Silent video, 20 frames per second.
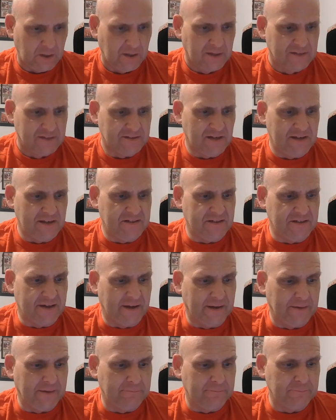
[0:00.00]
Says
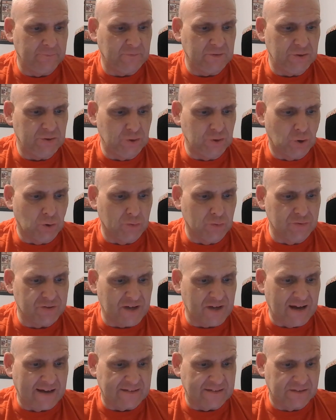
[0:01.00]
here, Jones
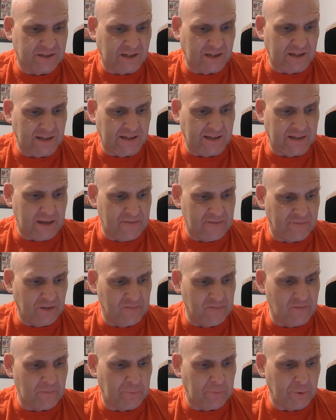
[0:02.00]
asked Keane if
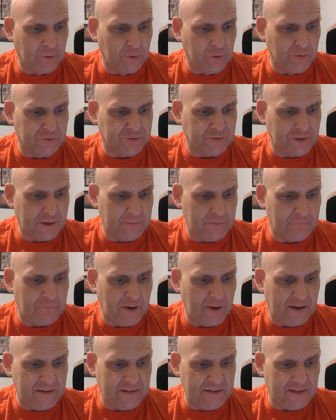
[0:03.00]
Liverpool's
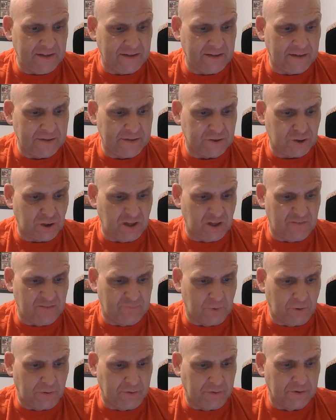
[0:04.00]
impending
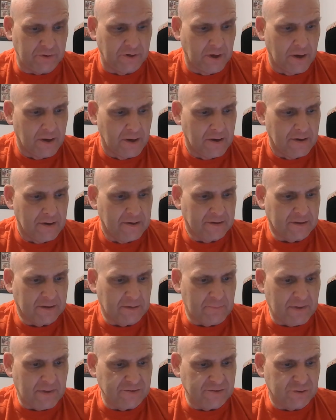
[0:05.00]
achievement
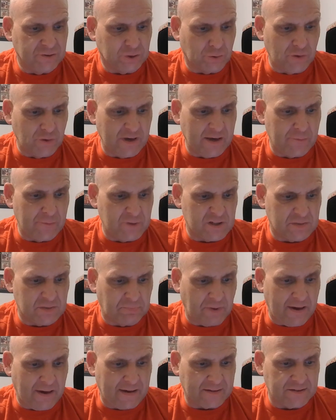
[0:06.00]
commands greater
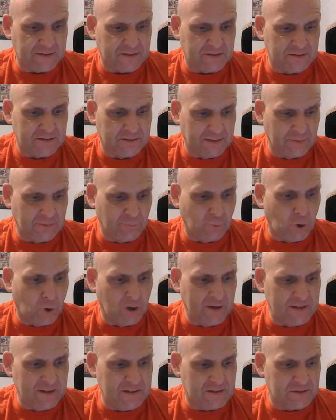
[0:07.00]
respect than what
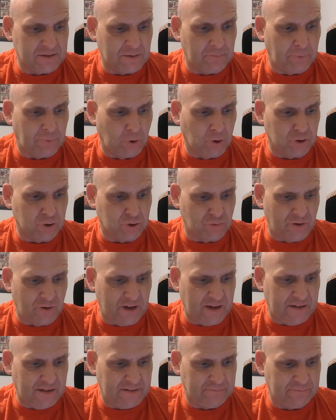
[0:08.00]
is
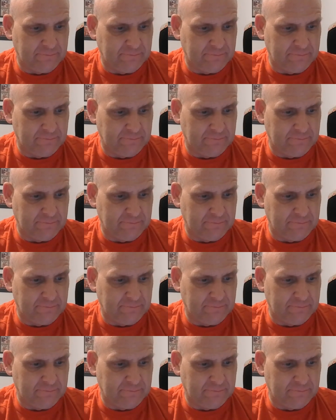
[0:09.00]
portrayed.